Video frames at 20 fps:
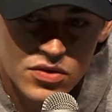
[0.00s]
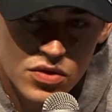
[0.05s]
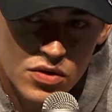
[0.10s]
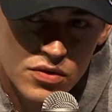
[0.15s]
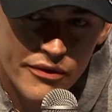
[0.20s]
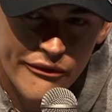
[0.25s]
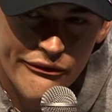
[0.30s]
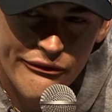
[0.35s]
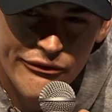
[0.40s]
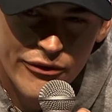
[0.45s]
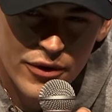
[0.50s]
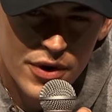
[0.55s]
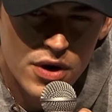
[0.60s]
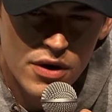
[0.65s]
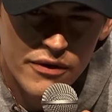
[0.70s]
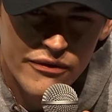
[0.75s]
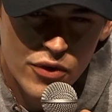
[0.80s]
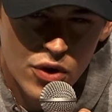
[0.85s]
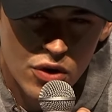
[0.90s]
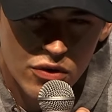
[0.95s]
3 or
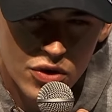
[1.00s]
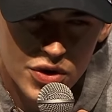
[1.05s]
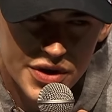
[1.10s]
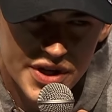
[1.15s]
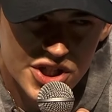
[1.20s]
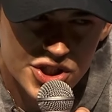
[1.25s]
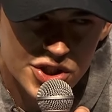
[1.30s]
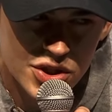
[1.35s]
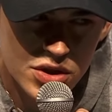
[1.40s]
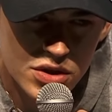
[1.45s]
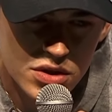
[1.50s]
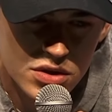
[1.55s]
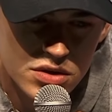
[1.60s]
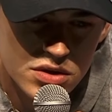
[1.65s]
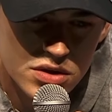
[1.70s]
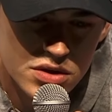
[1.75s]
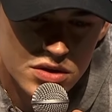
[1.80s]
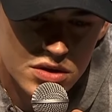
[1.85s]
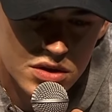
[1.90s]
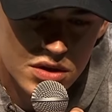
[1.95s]
4
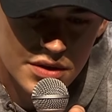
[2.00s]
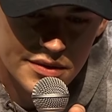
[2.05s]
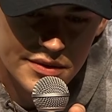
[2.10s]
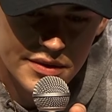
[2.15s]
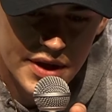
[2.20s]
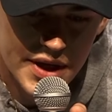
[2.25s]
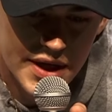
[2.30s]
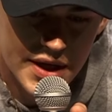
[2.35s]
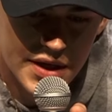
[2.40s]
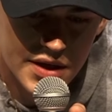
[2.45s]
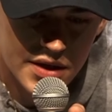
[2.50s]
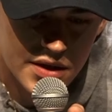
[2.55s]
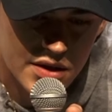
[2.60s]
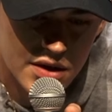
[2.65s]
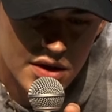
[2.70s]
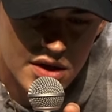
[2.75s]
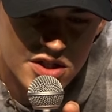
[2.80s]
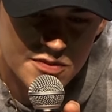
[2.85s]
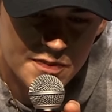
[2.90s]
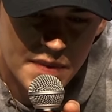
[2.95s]
auditions in
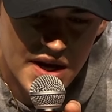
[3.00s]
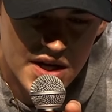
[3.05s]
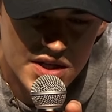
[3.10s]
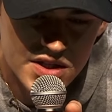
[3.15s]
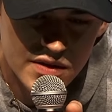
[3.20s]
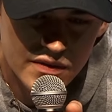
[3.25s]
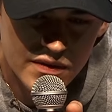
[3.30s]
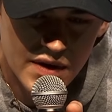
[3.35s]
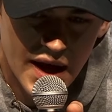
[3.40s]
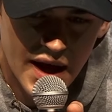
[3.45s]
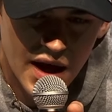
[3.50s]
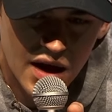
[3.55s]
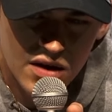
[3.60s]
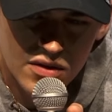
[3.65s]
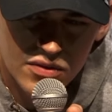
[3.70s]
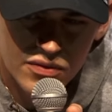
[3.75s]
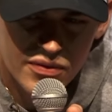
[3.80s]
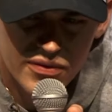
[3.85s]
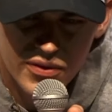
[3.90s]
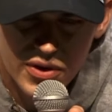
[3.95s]
the space of like
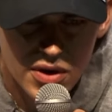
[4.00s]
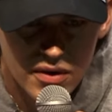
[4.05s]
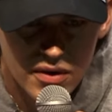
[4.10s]
3 or